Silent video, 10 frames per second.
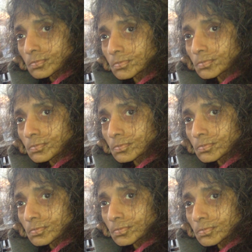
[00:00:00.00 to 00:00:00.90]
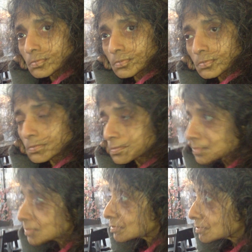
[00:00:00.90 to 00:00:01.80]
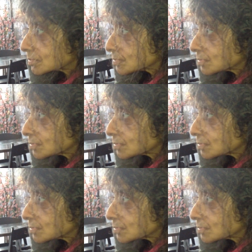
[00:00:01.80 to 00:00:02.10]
certainly. Uh, a lot